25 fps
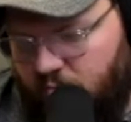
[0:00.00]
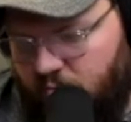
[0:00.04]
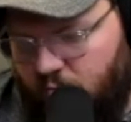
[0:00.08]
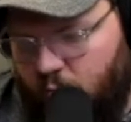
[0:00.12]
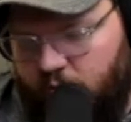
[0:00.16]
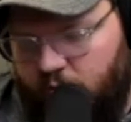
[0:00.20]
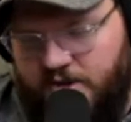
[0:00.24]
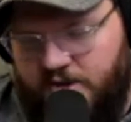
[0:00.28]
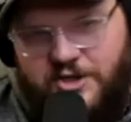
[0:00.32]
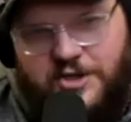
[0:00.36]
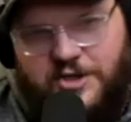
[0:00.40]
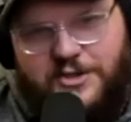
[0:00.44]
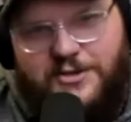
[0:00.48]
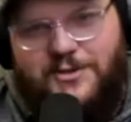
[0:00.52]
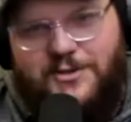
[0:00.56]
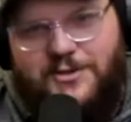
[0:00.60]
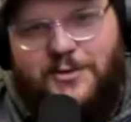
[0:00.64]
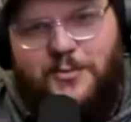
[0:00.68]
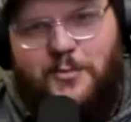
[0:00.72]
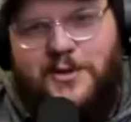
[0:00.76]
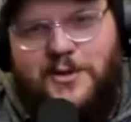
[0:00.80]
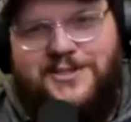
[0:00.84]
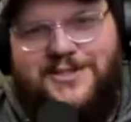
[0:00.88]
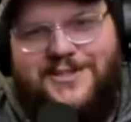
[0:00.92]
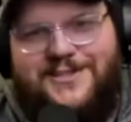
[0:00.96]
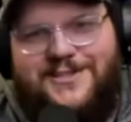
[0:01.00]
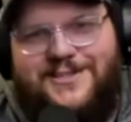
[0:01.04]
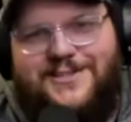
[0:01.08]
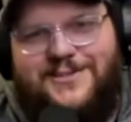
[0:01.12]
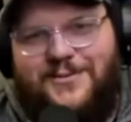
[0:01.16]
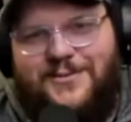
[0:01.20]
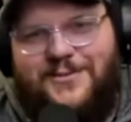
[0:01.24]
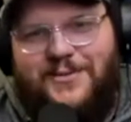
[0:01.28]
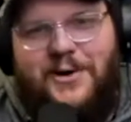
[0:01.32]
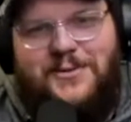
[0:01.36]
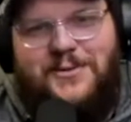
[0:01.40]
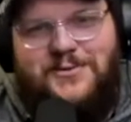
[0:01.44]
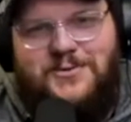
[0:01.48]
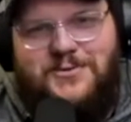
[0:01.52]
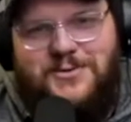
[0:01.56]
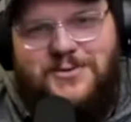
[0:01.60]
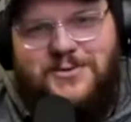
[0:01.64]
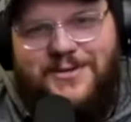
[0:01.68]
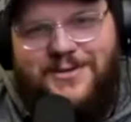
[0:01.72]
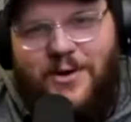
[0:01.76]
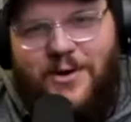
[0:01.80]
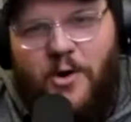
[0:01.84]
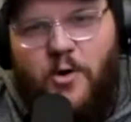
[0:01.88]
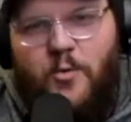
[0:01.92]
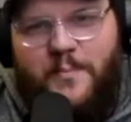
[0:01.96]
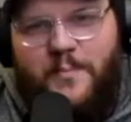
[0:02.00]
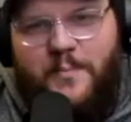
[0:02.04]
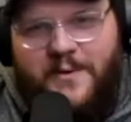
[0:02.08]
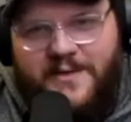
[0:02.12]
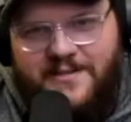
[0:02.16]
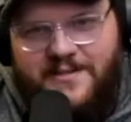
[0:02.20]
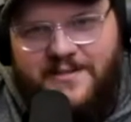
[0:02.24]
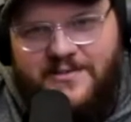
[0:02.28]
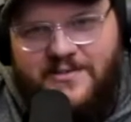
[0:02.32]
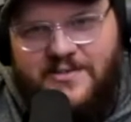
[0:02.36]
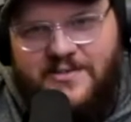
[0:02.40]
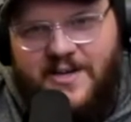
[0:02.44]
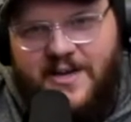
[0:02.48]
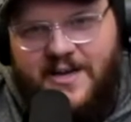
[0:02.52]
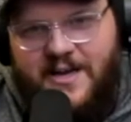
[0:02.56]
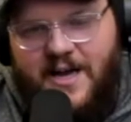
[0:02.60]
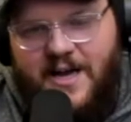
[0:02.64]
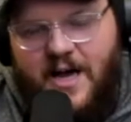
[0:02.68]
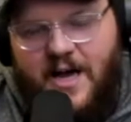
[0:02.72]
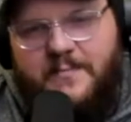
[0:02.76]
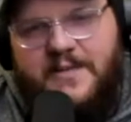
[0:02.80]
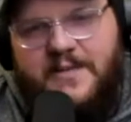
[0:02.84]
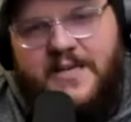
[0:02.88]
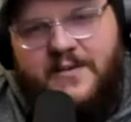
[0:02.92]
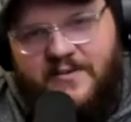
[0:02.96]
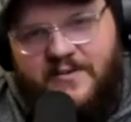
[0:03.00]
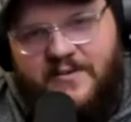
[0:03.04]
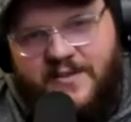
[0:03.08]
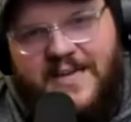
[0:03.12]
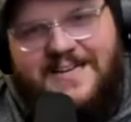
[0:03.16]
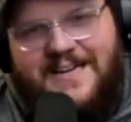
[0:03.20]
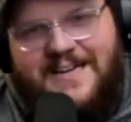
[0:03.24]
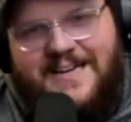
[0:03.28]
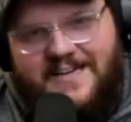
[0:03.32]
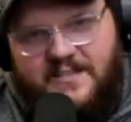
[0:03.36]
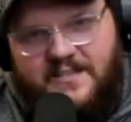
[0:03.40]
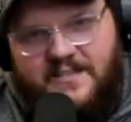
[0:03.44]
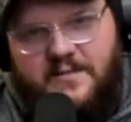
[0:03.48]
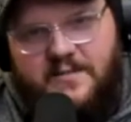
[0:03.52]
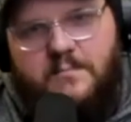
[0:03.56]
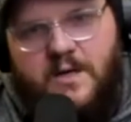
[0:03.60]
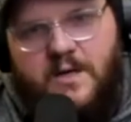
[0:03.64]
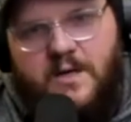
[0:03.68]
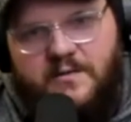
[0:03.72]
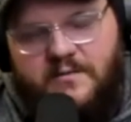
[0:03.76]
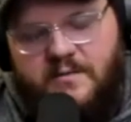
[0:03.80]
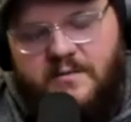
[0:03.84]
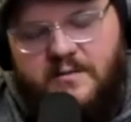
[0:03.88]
widgets or what's it to the 100 opens given that next month.